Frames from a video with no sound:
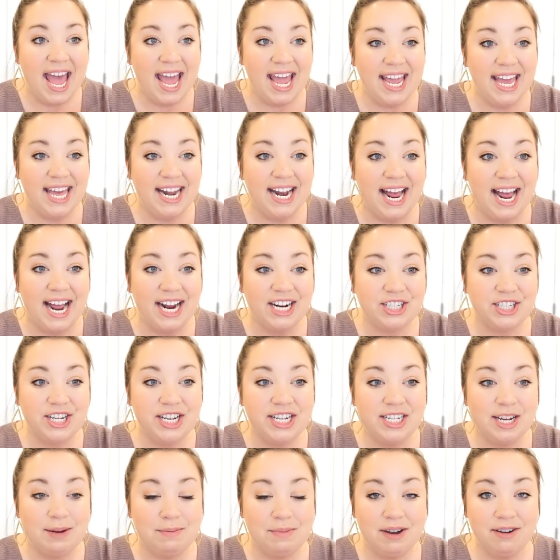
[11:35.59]
And I
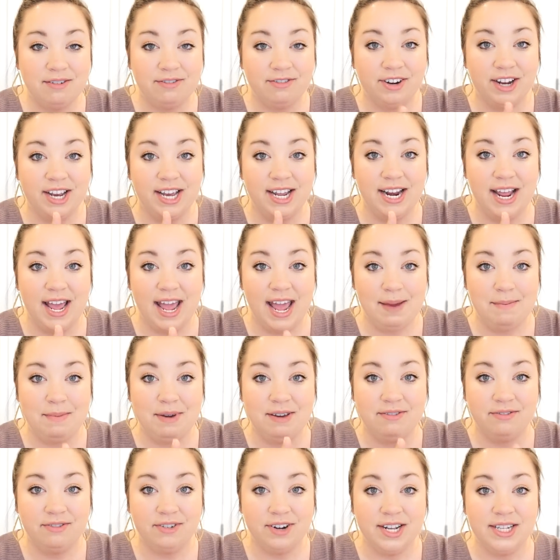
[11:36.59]
actually saw my friend
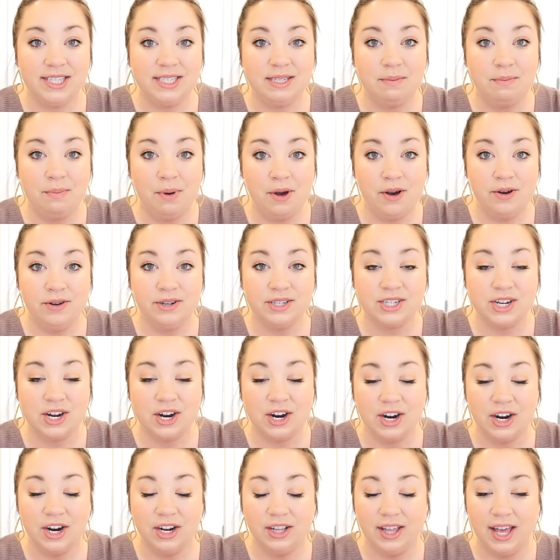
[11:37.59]
Amy Fritz post
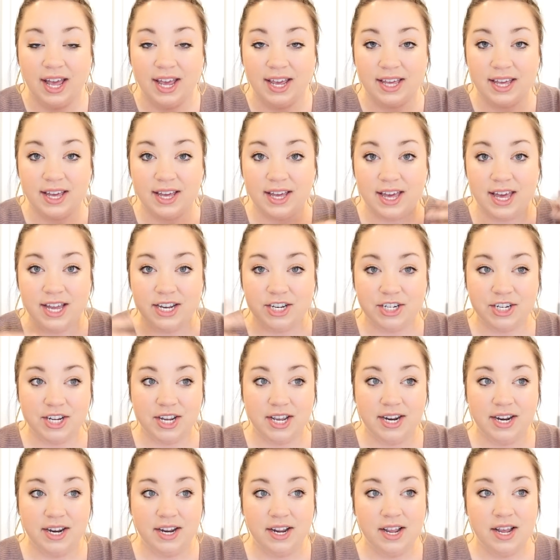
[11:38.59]
her like
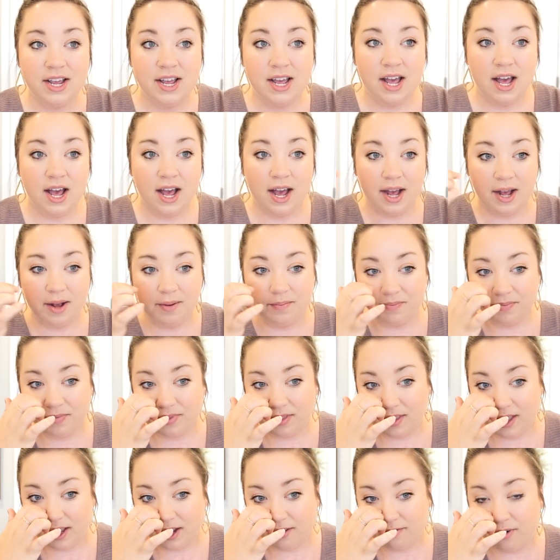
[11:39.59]
kitchen,
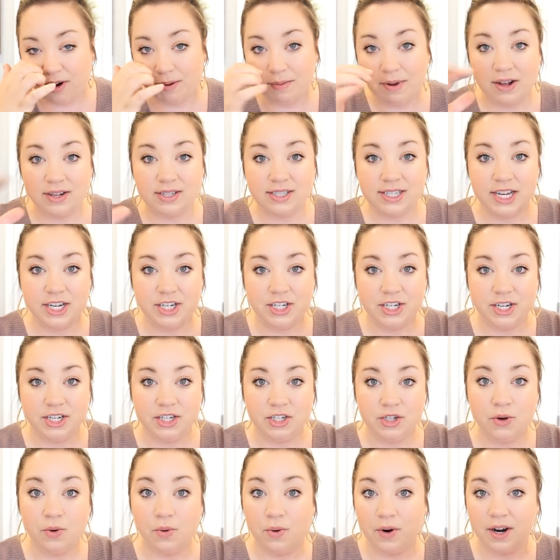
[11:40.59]
um, like farmhouse
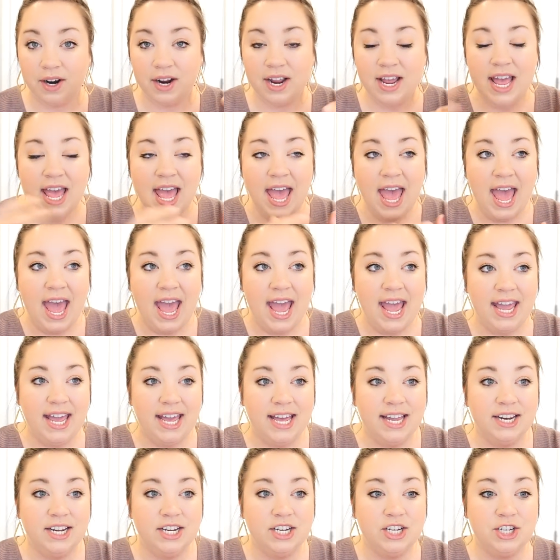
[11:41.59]
kitchen tour.
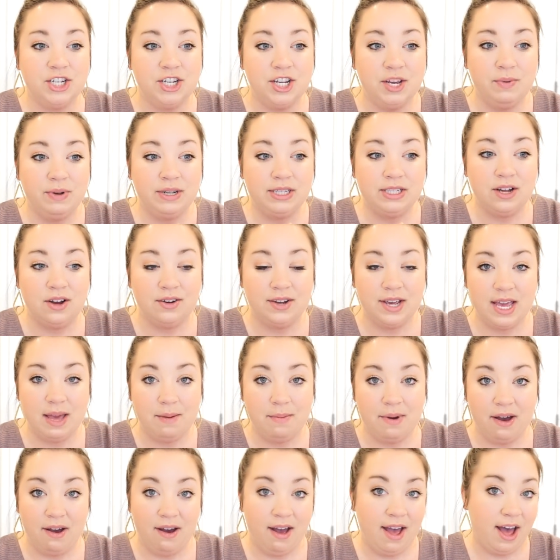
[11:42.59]
And she was
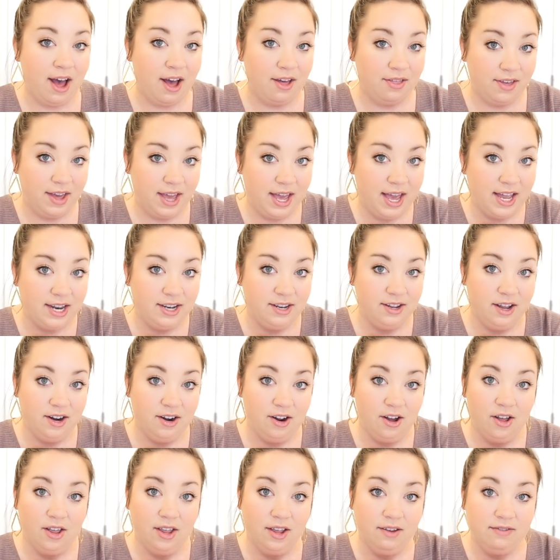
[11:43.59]
talking about how they had
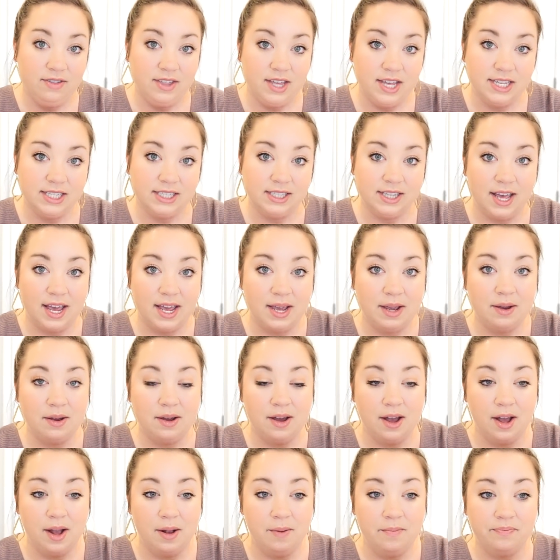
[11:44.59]
done all of these like,
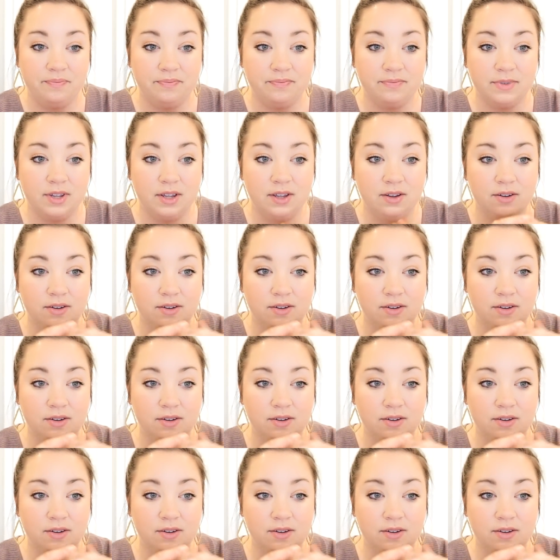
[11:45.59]
um,